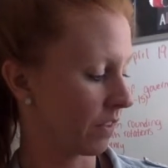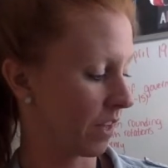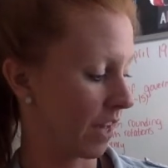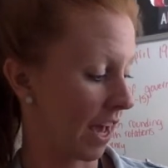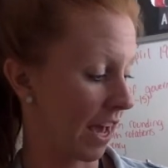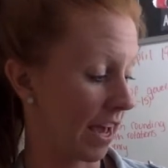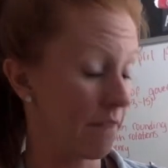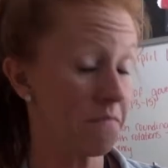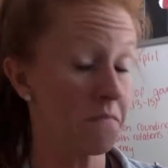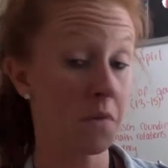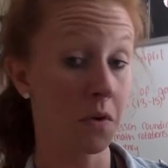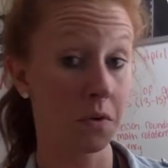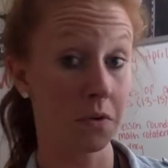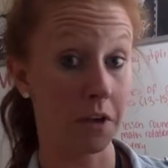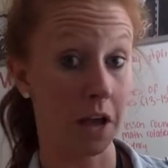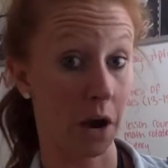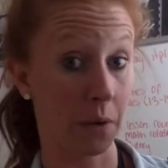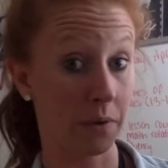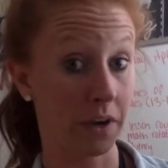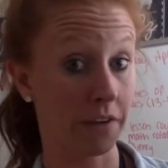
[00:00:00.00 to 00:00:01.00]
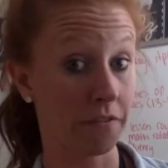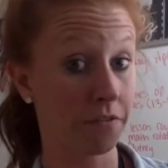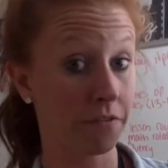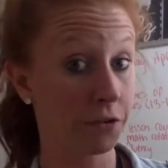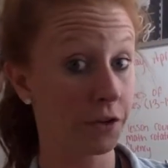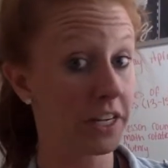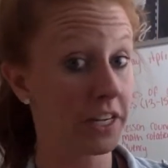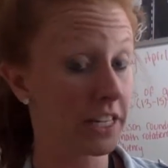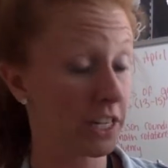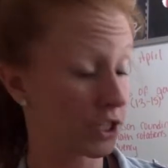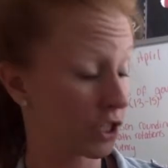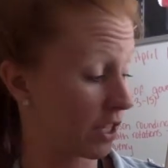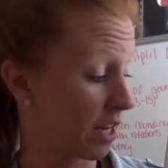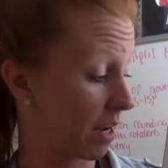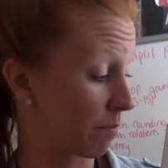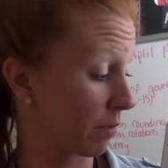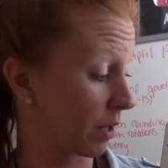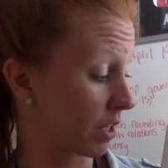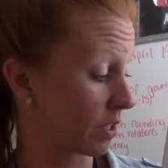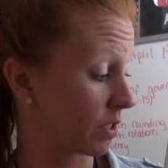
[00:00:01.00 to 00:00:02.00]
Okay, now we have 3-digit
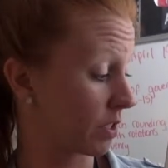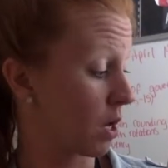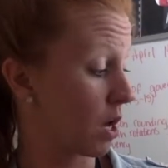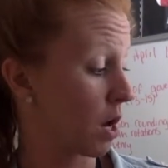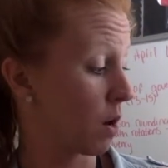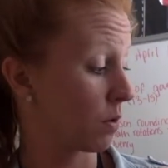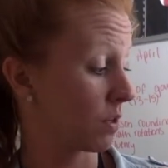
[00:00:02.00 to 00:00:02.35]
numbers.